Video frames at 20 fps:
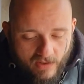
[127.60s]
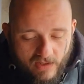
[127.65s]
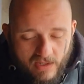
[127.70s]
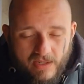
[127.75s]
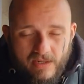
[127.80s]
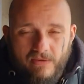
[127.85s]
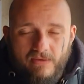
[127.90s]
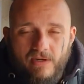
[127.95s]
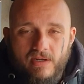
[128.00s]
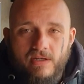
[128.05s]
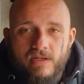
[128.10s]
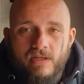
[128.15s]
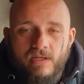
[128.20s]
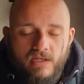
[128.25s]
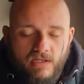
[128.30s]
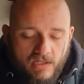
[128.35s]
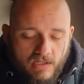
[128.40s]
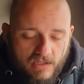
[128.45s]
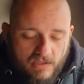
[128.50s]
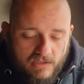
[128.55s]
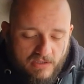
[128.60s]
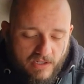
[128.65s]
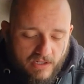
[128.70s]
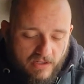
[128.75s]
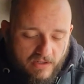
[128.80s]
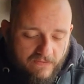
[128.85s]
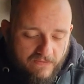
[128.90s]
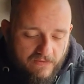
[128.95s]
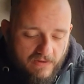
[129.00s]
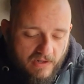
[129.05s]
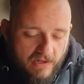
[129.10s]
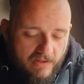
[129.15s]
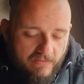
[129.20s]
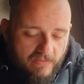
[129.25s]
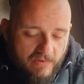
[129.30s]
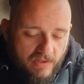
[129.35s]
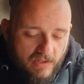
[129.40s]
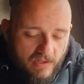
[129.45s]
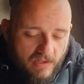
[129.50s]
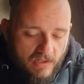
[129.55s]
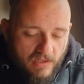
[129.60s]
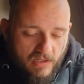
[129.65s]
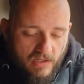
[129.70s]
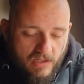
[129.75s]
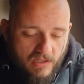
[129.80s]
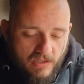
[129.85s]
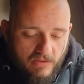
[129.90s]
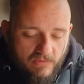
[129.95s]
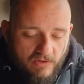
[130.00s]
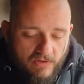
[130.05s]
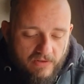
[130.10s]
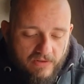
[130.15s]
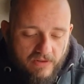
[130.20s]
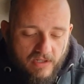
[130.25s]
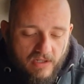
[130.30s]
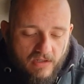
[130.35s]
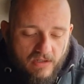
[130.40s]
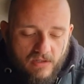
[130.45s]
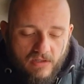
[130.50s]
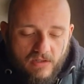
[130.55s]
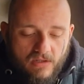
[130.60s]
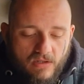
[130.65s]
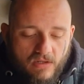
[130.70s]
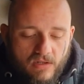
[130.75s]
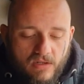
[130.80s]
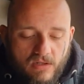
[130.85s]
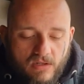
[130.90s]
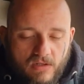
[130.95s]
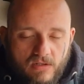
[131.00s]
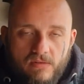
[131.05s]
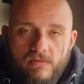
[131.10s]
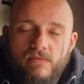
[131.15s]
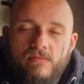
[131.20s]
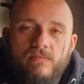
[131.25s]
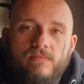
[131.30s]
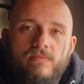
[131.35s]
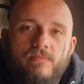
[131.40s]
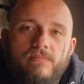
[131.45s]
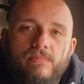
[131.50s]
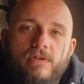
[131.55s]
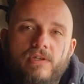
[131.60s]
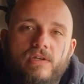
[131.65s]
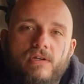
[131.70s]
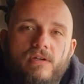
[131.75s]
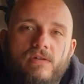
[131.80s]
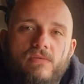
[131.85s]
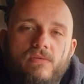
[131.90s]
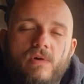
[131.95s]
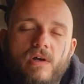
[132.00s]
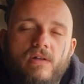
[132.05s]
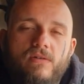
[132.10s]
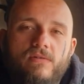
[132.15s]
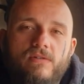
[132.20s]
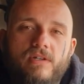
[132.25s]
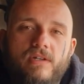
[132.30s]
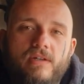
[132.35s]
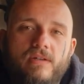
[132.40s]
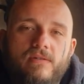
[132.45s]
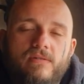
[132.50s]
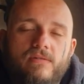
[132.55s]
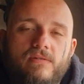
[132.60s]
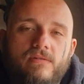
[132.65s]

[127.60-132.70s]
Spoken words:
Anyway, so your frame, and you might think, oh, but you can weld it,